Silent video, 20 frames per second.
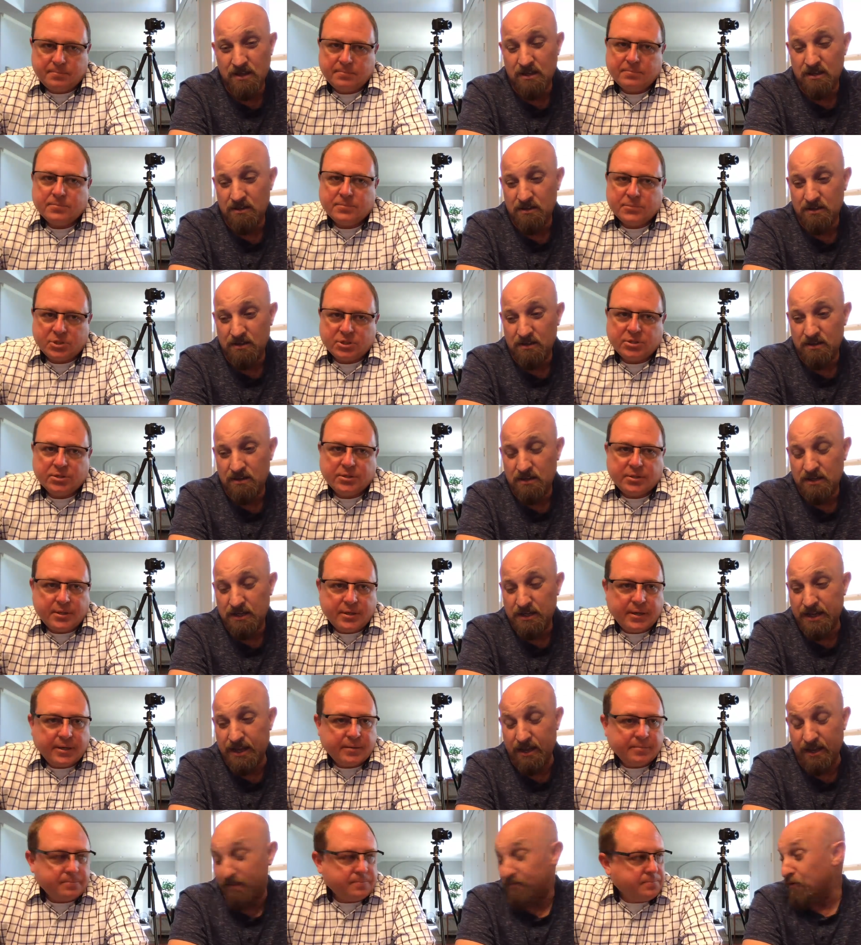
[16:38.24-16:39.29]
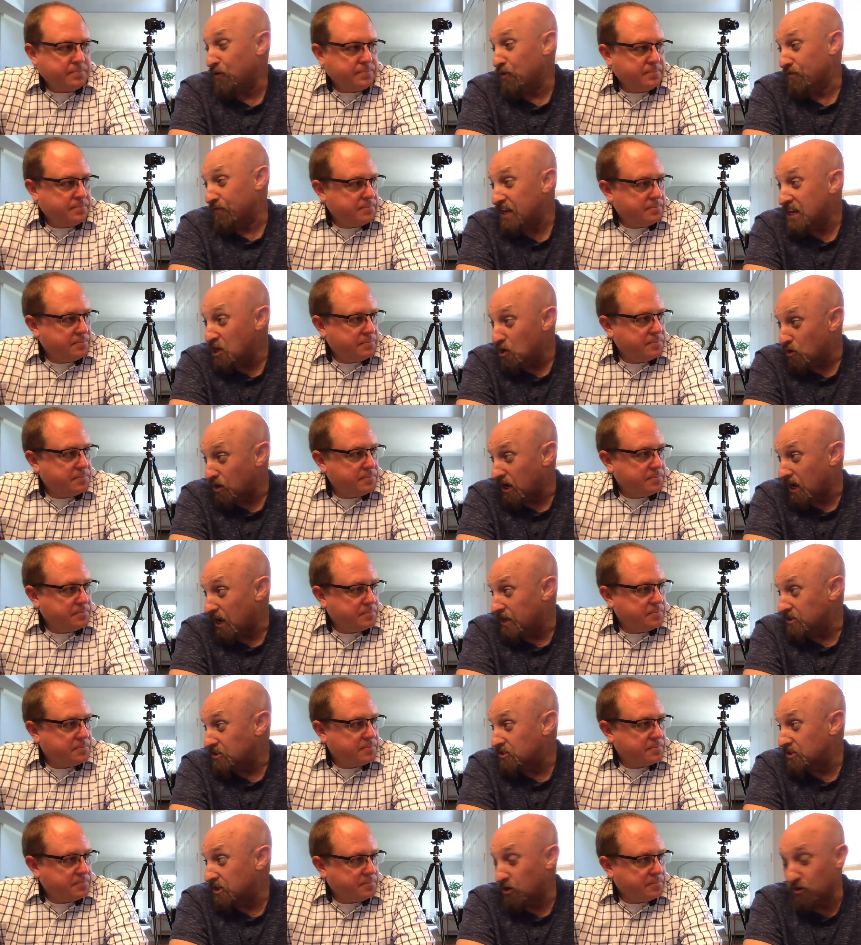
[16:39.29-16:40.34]
Speaker 1: is a good thing. Yeah, and for
Speaker 2: the video
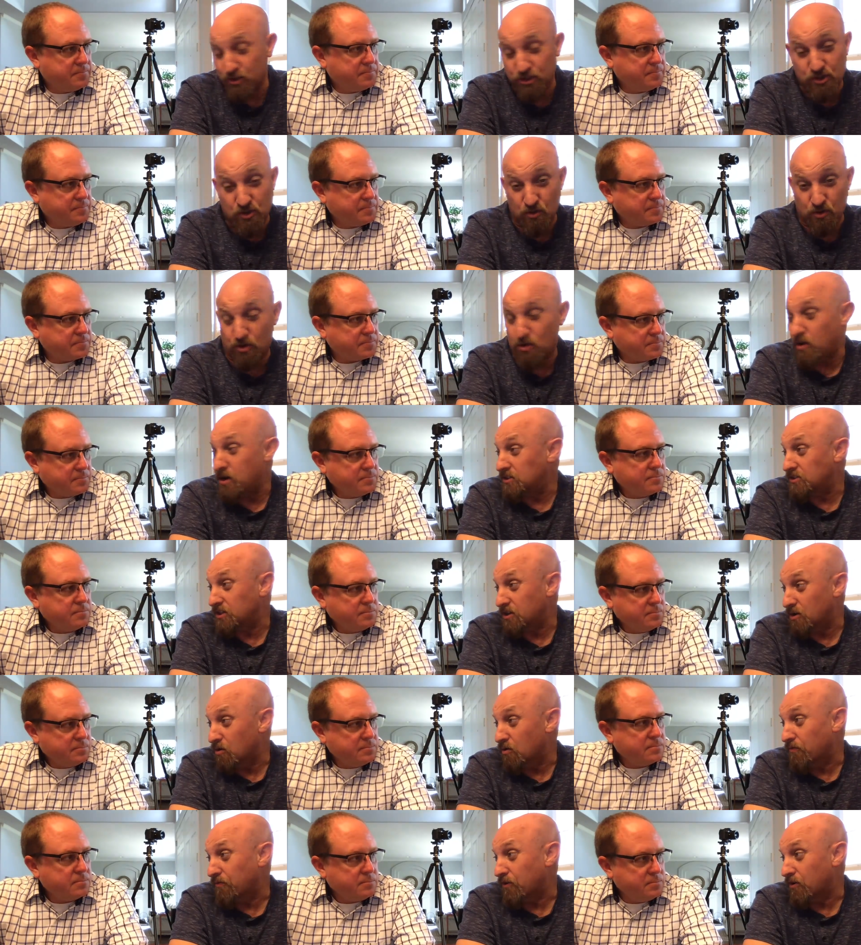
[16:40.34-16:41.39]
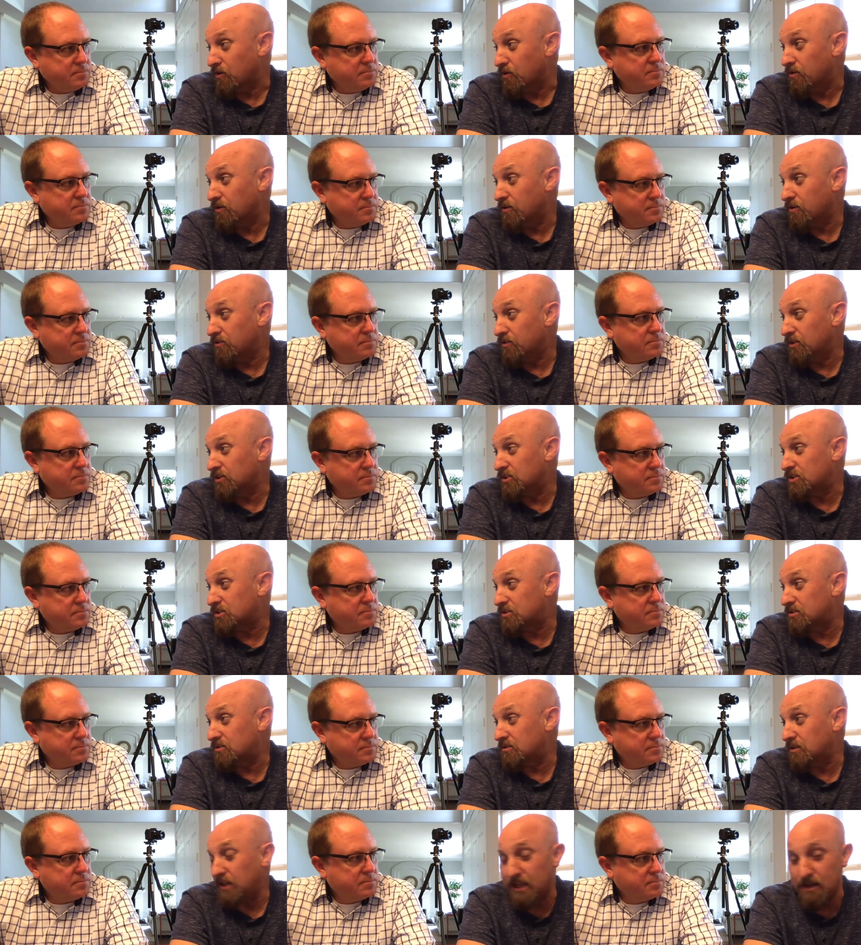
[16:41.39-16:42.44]
guys, they're just going crazy over this
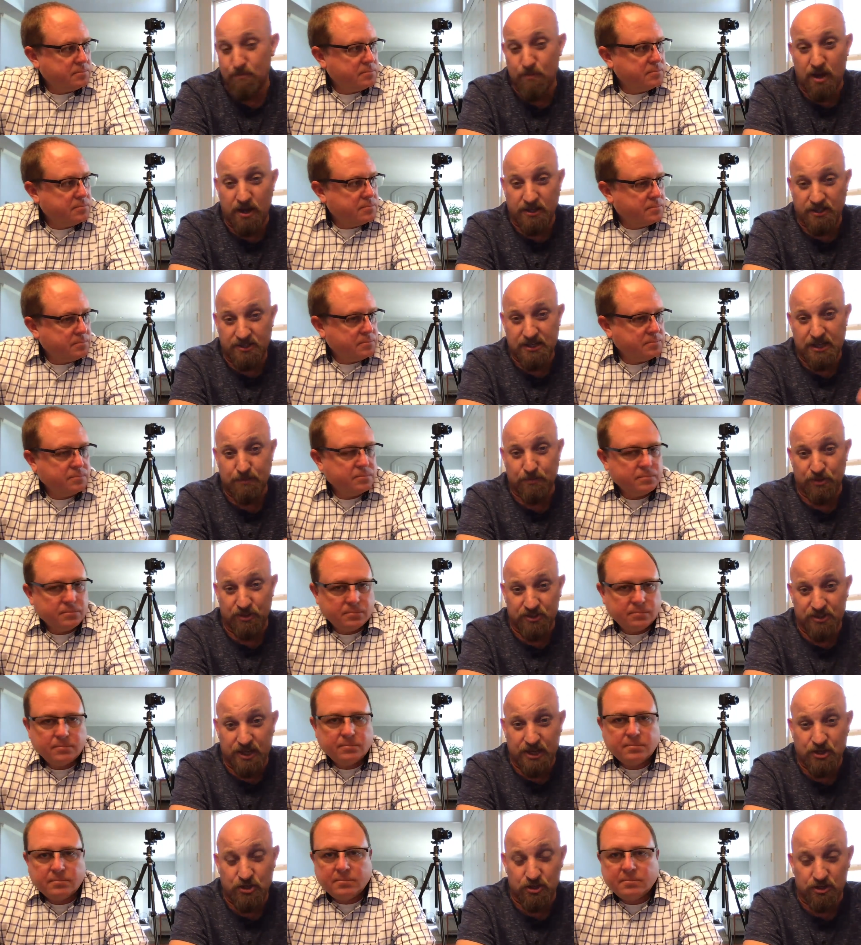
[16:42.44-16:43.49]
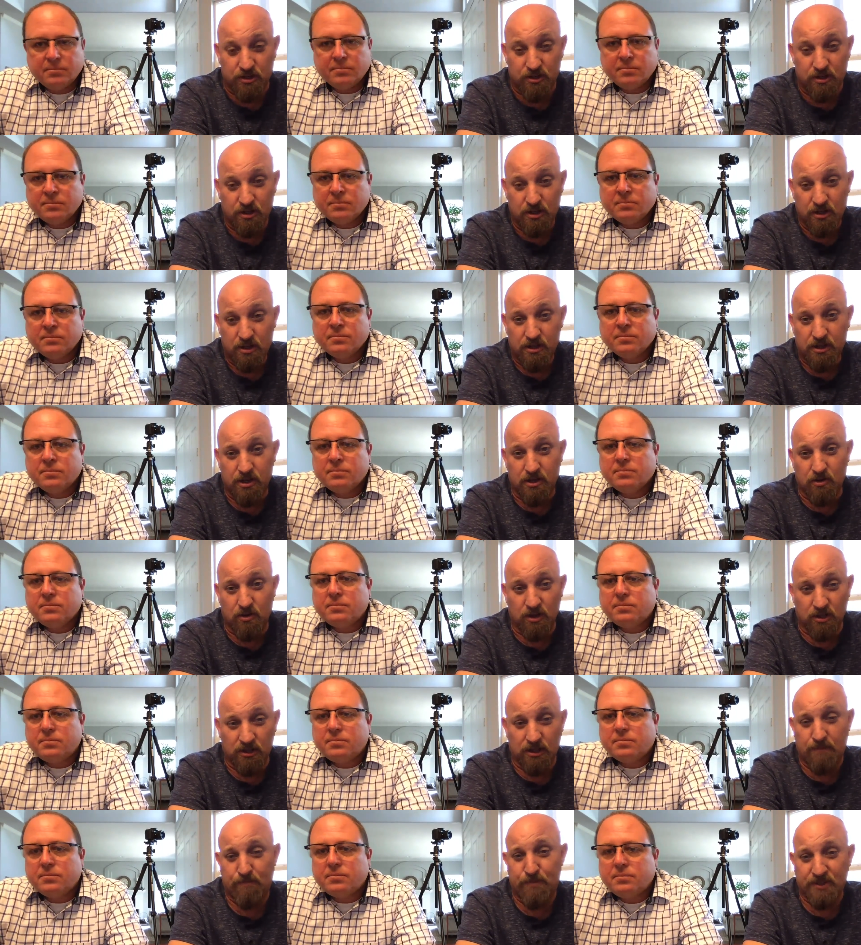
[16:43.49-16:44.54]
in-body stabilization. You know,
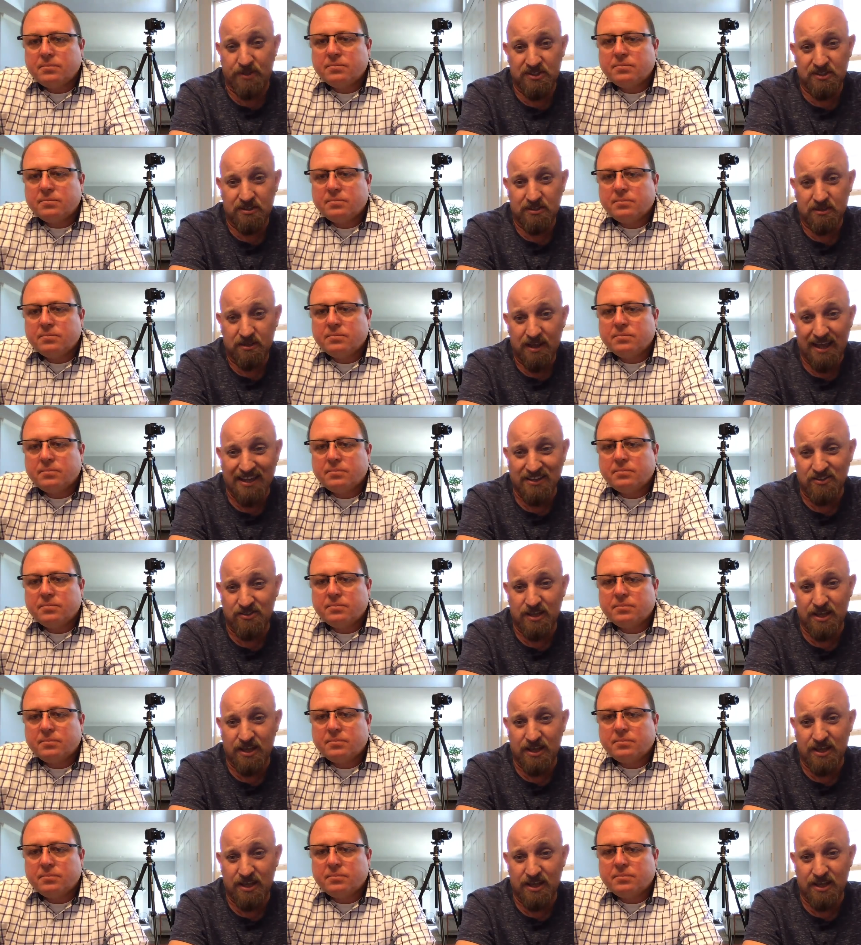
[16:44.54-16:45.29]
Olympus has